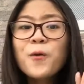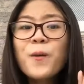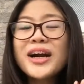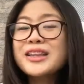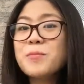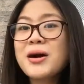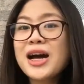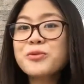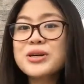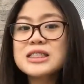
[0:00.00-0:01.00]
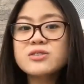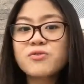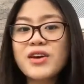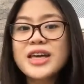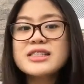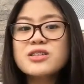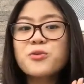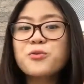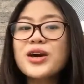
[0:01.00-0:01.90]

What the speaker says: where the man was faced